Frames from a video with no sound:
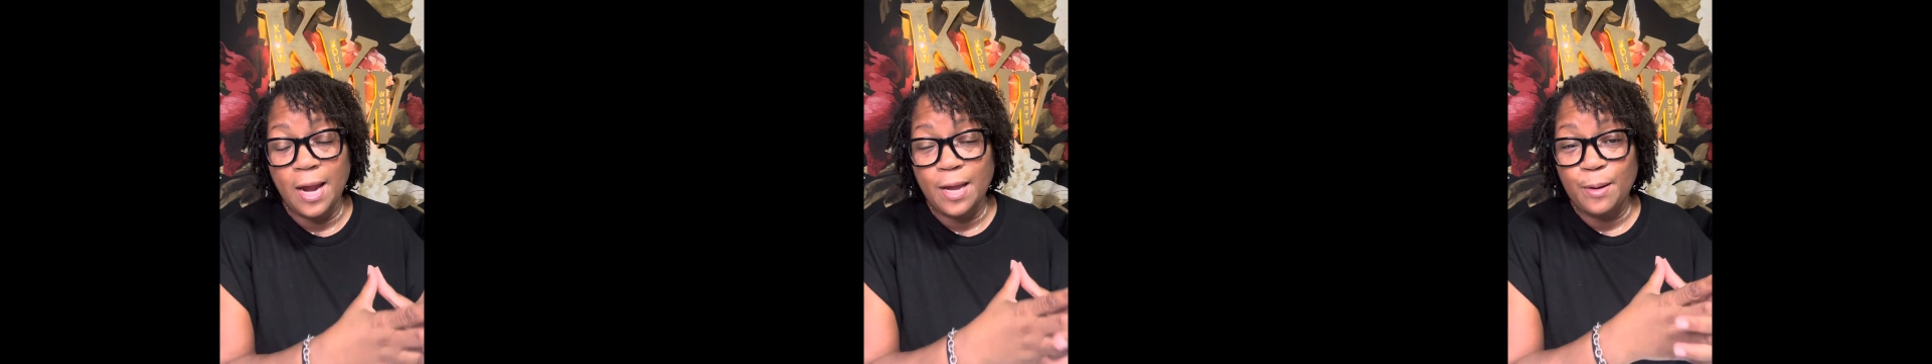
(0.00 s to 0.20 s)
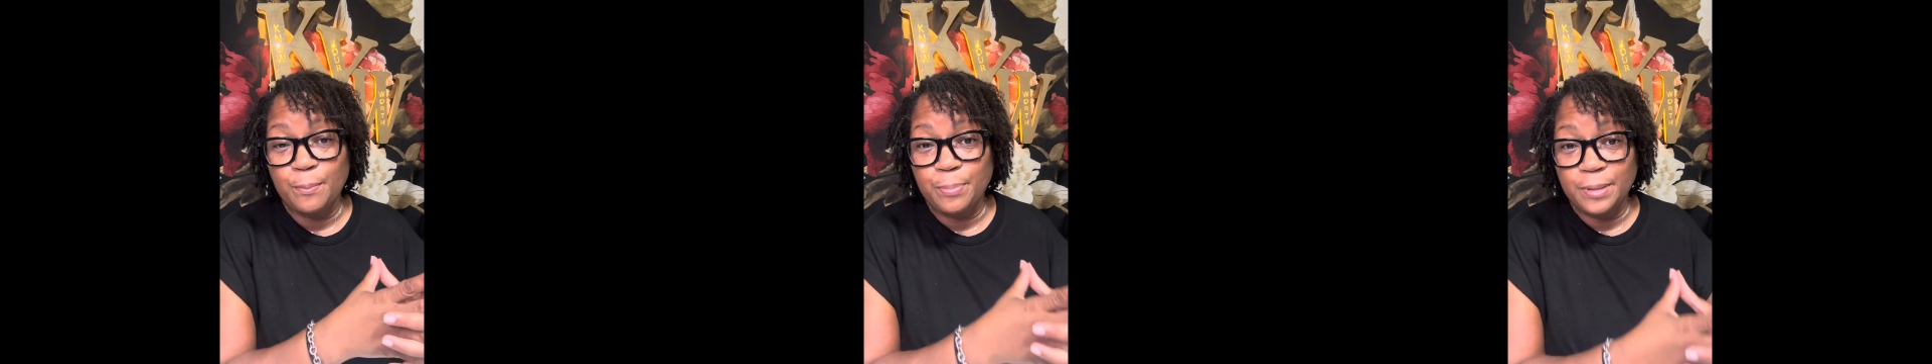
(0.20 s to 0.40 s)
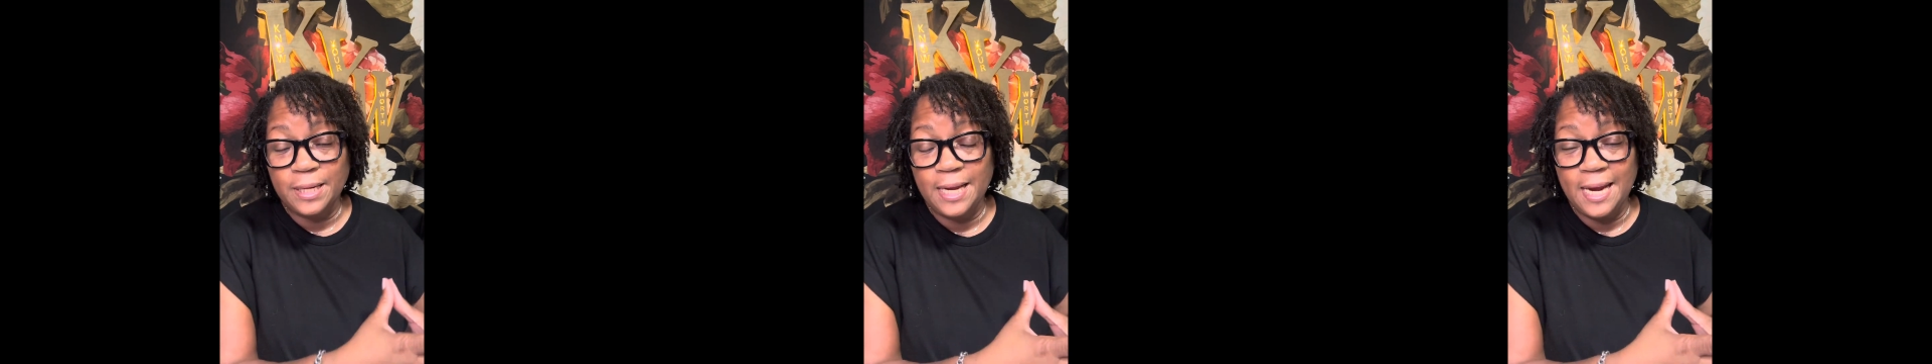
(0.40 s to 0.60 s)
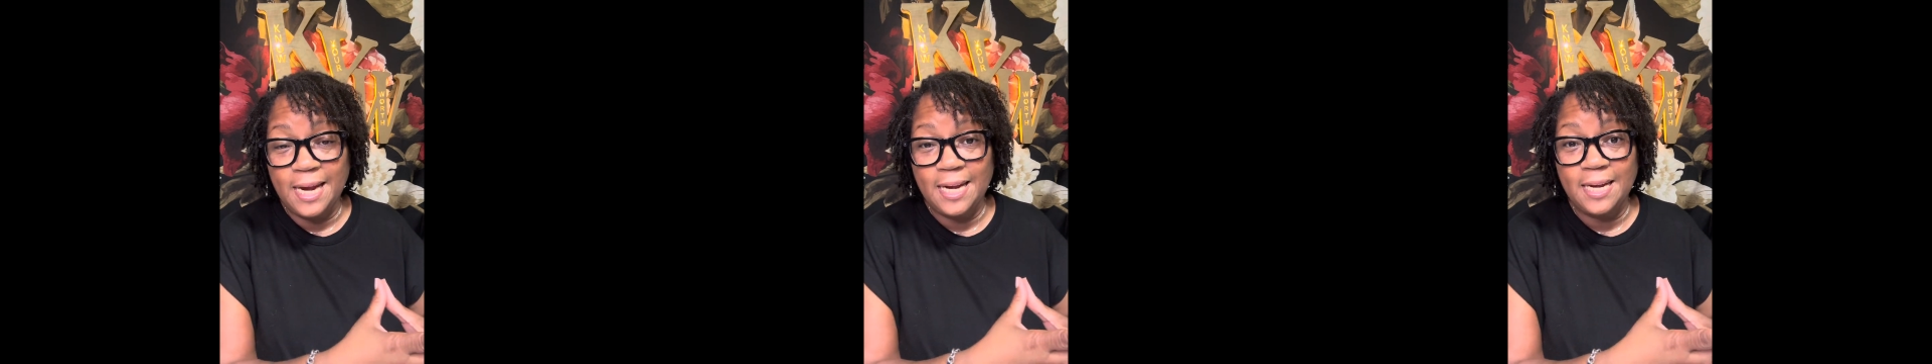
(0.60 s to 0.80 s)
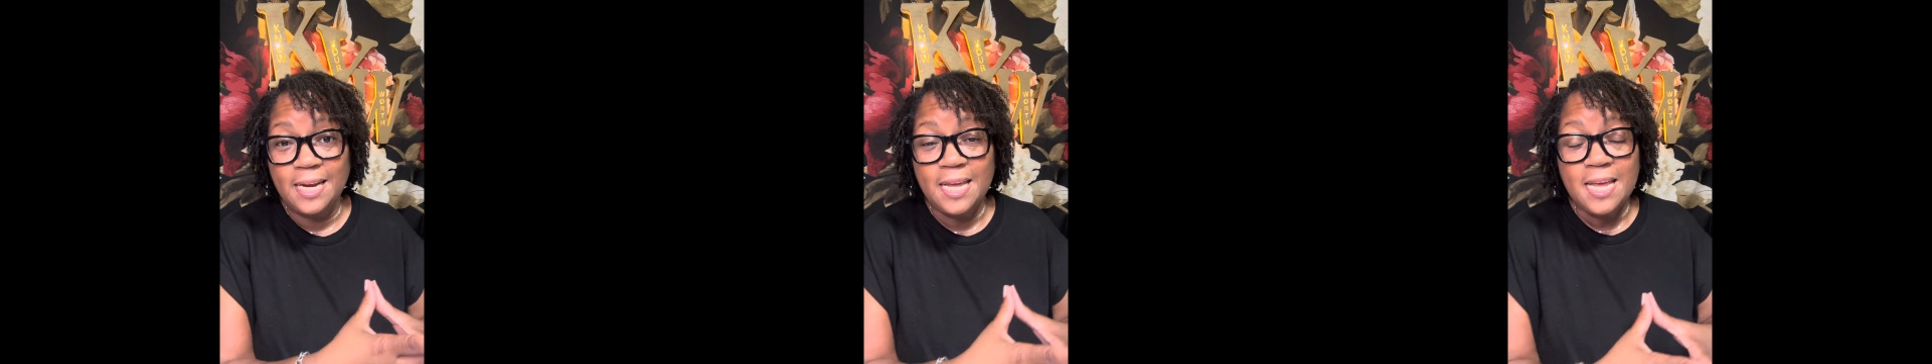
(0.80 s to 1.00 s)

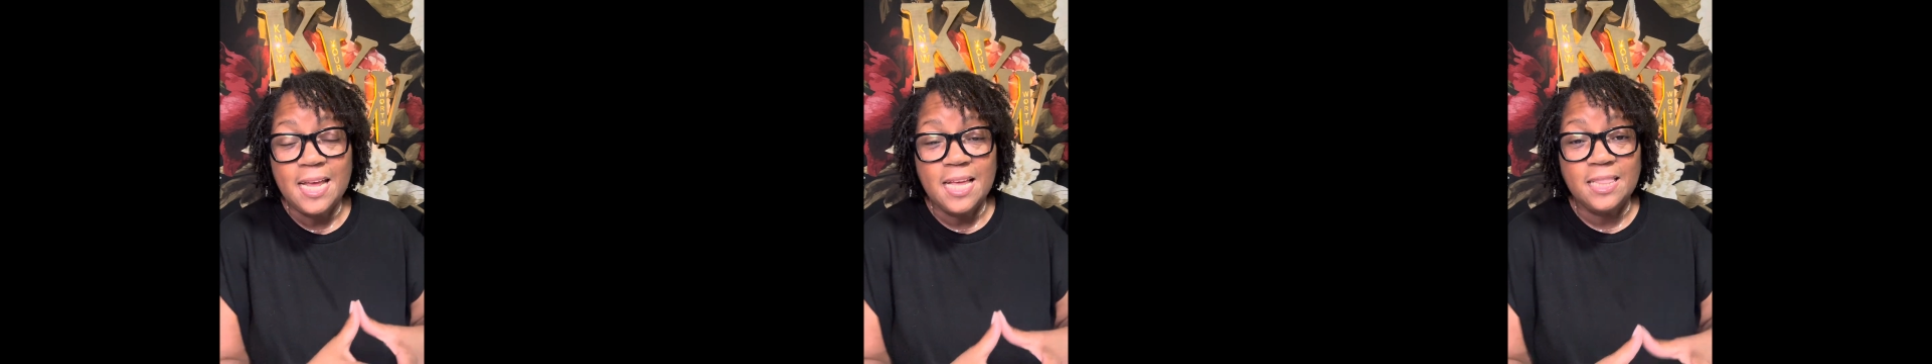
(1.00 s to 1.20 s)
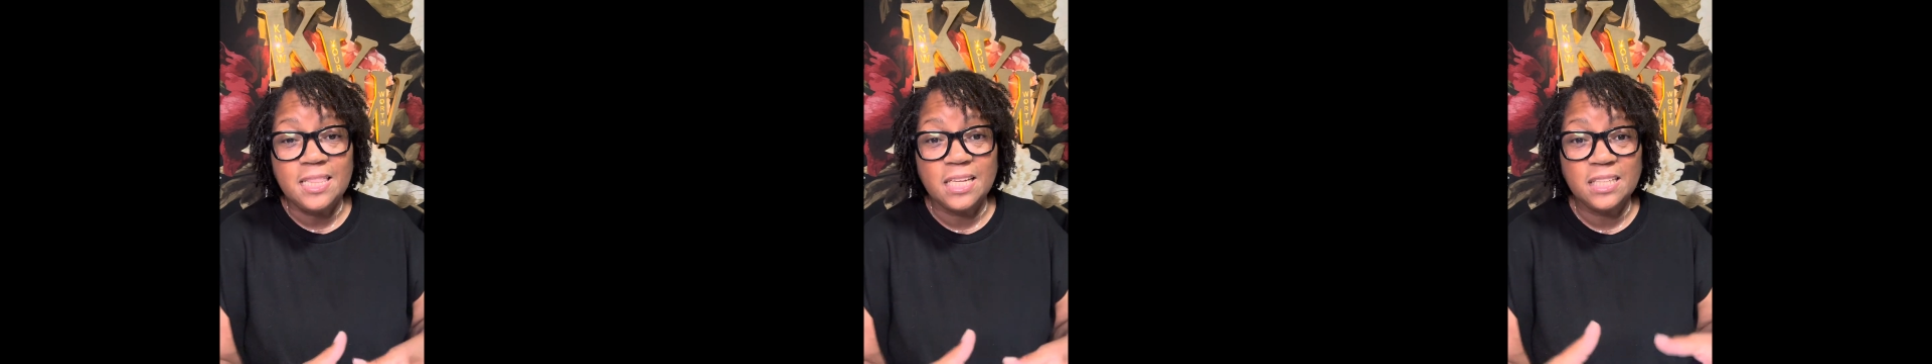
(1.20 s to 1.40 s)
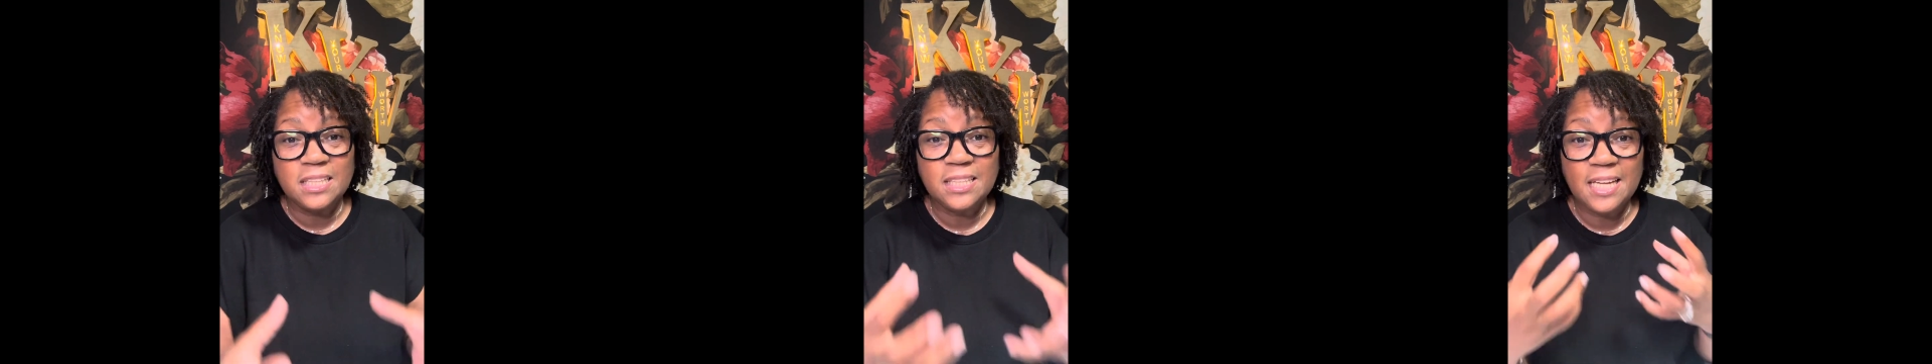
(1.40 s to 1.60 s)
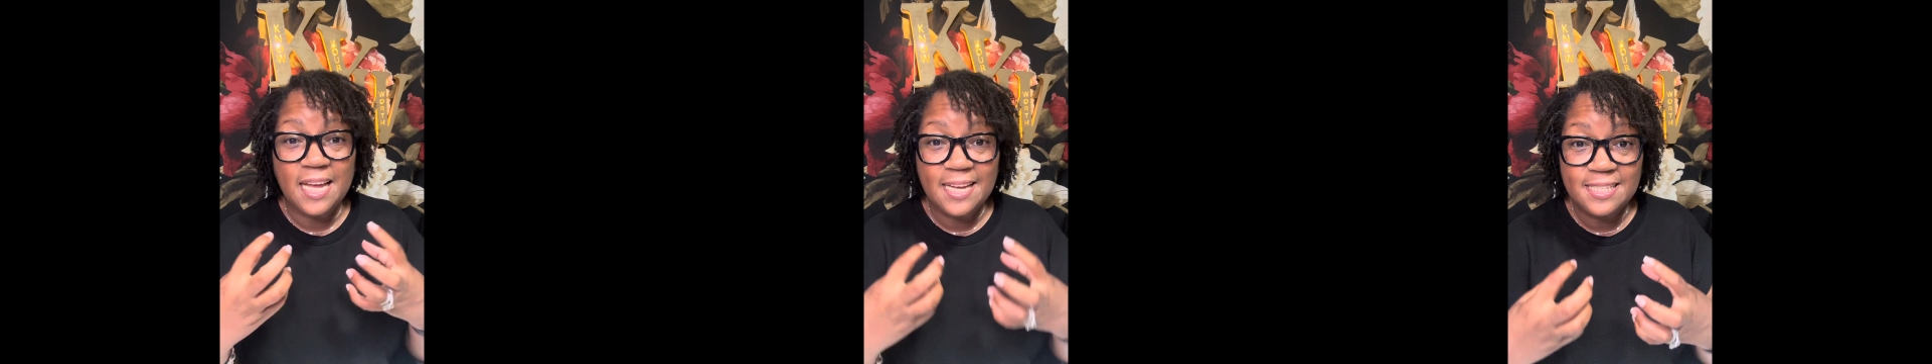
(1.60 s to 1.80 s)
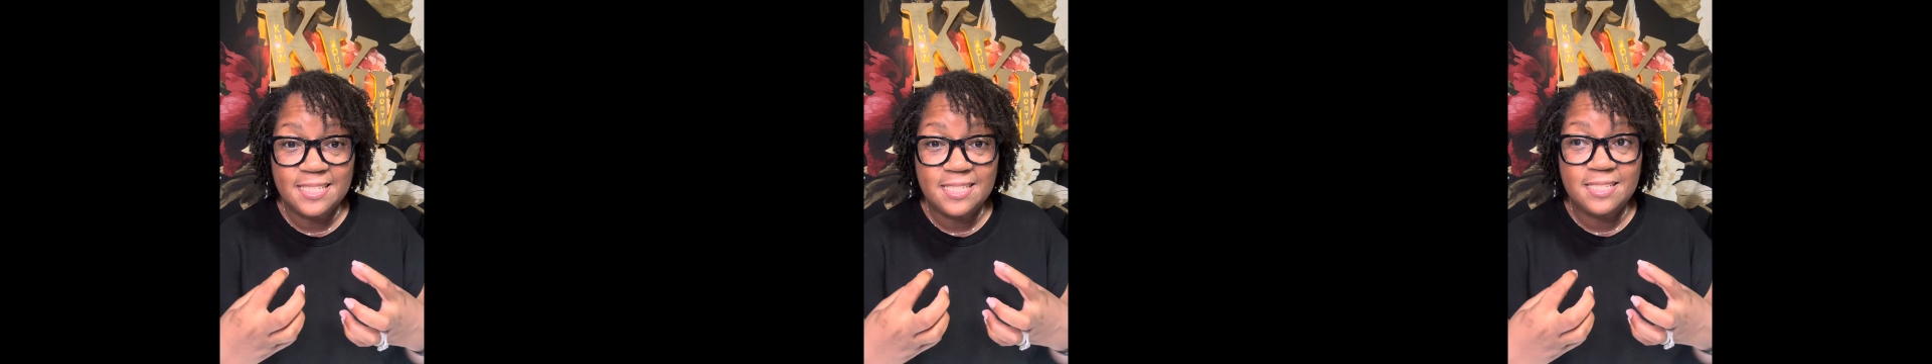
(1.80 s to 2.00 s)
complain, the
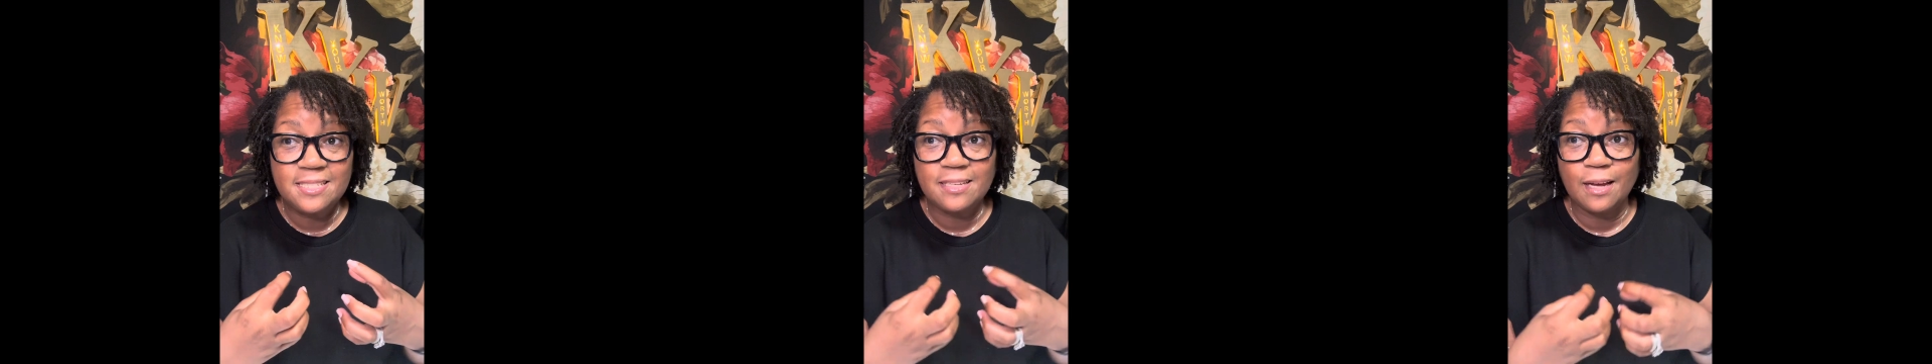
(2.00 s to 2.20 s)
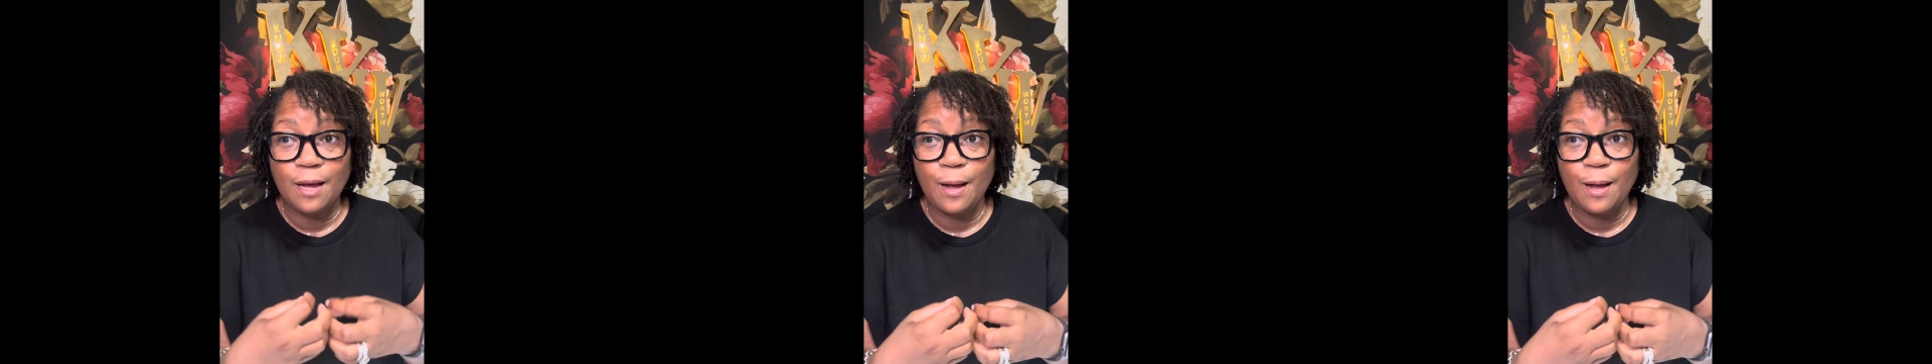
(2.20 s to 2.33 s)
less